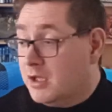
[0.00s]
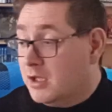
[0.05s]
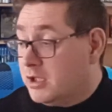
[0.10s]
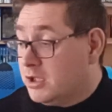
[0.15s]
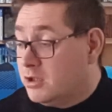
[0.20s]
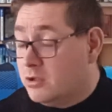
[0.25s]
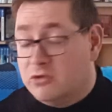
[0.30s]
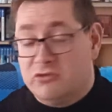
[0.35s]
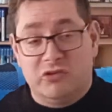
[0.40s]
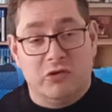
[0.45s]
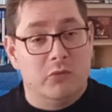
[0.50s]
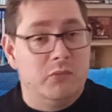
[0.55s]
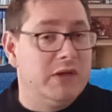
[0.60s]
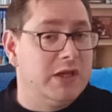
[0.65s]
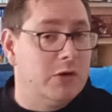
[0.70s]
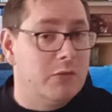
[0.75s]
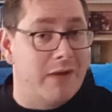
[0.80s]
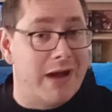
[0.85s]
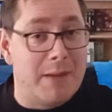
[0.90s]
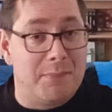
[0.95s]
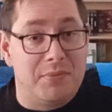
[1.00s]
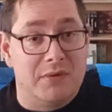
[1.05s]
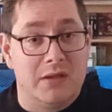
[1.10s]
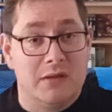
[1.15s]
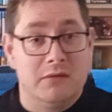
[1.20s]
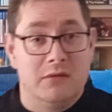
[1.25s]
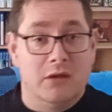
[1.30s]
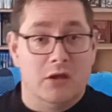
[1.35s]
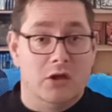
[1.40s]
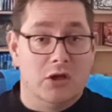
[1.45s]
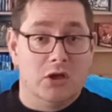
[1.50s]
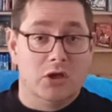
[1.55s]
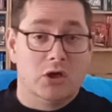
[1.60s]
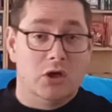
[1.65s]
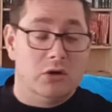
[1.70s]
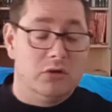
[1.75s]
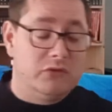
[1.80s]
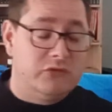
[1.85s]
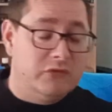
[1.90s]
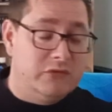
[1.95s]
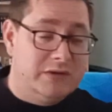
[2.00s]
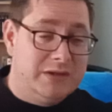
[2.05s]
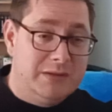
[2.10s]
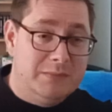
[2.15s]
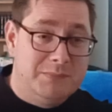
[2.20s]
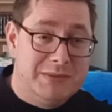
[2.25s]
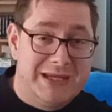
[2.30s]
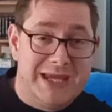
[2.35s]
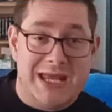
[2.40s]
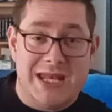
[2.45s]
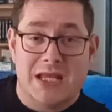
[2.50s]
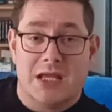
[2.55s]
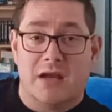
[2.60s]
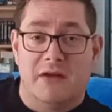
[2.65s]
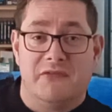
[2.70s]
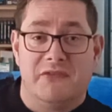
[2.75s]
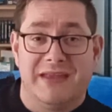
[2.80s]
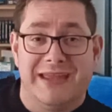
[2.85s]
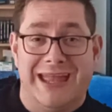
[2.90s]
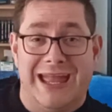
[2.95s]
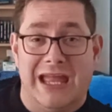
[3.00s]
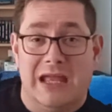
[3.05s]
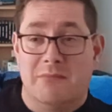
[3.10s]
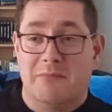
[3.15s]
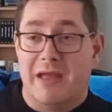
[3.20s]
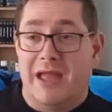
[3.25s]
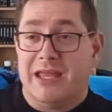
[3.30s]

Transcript: use a weak weapon, go to the beginning of the game,